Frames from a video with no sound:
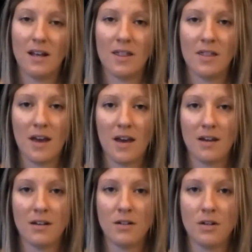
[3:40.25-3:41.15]

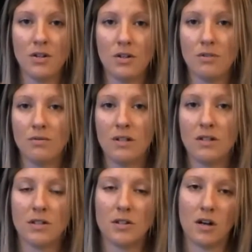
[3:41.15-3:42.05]
then you need
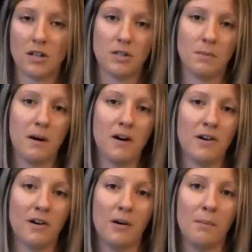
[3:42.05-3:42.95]
to talk to your
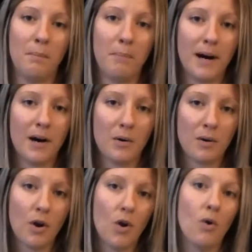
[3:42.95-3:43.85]
partner
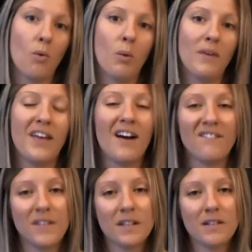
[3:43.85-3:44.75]
about what that
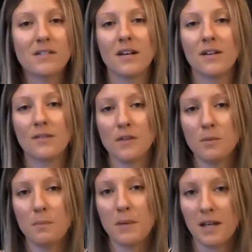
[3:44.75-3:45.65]
feels like for
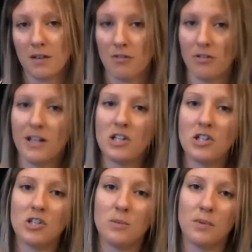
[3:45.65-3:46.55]
you being in a
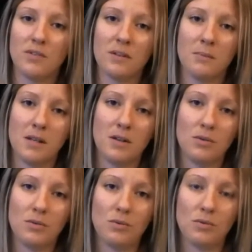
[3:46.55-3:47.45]
relationship with somebody
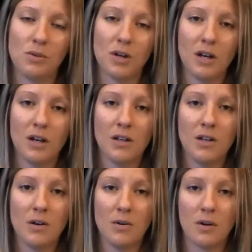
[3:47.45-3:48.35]
who,
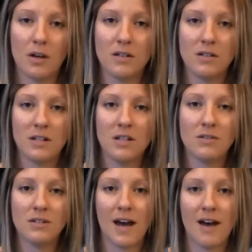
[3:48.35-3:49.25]

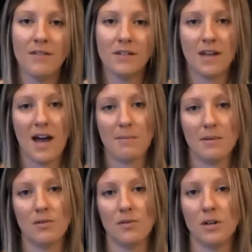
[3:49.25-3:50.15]
continues to have this
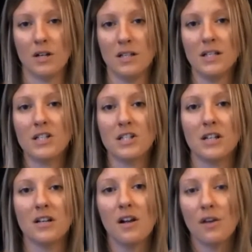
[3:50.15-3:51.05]
habit or addiction.
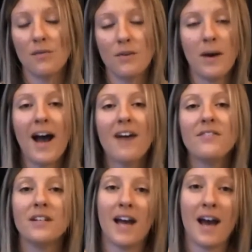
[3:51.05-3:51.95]
If you
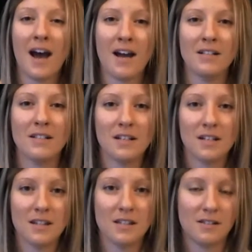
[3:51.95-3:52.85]
haven't had
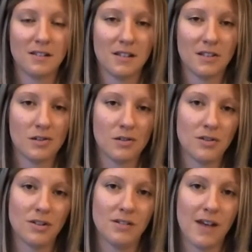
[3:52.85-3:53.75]
this addiction or
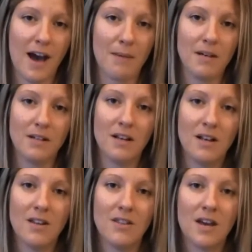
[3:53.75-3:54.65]
this habit,
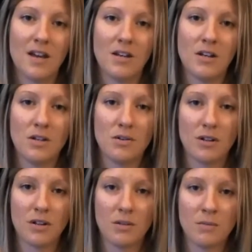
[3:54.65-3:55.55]
then you
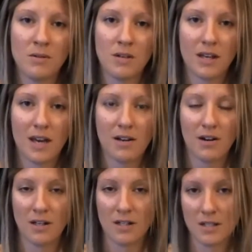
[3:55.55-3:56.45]
can communicate
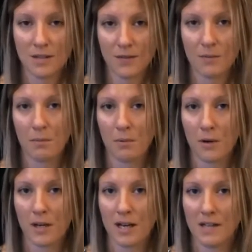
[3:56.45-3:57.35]
on a different
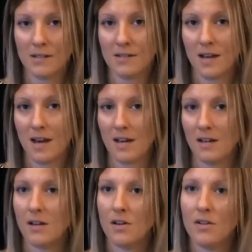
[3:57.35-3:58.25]
point and
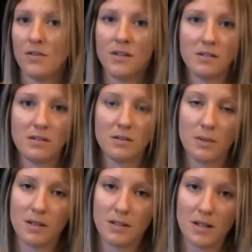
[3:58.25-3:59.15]
say, this is
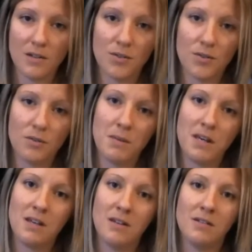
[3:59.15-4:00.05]
what it does for me, and